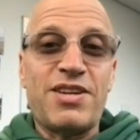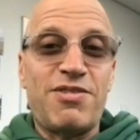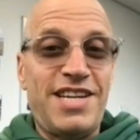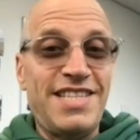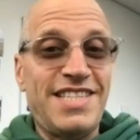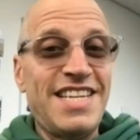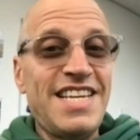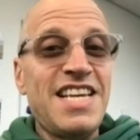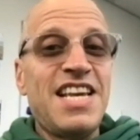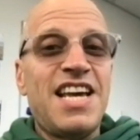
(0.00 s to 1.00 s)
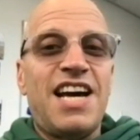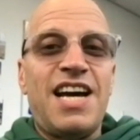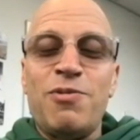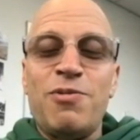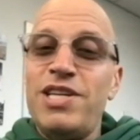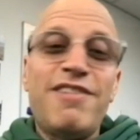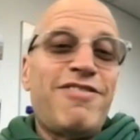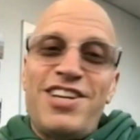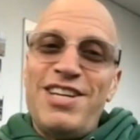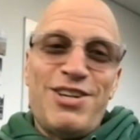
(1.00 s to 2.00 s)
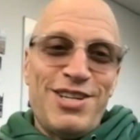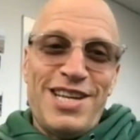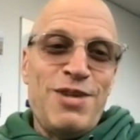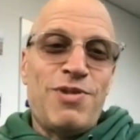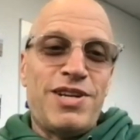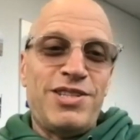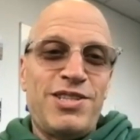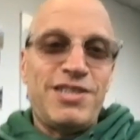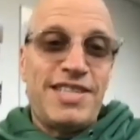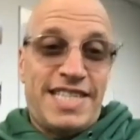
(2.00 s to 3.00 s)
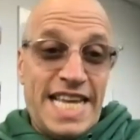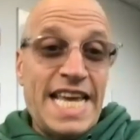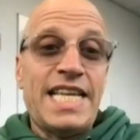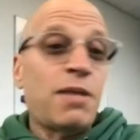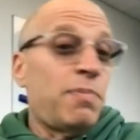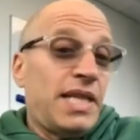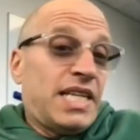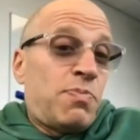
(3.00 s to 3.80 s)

Right? We never hear anyone saying that, but